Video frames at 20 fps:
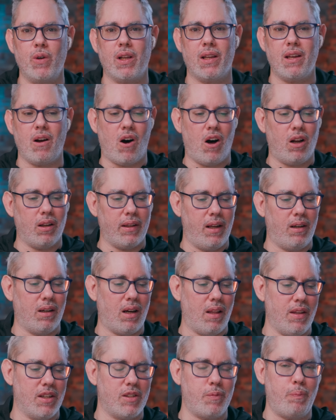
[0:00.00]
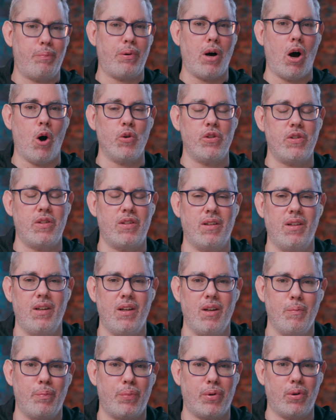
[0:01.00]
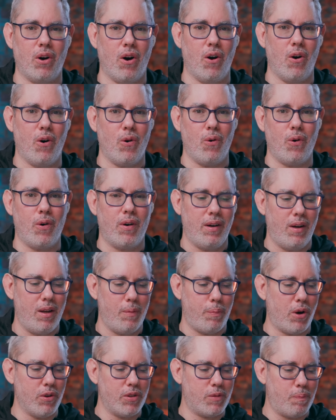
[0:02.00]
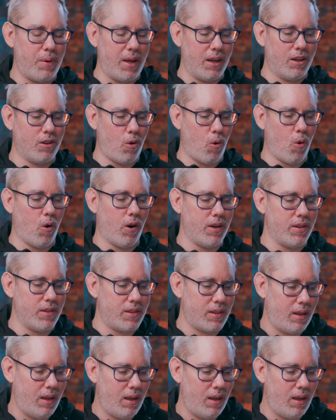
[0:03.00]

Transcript: really all in on this post-pro, post-big cores.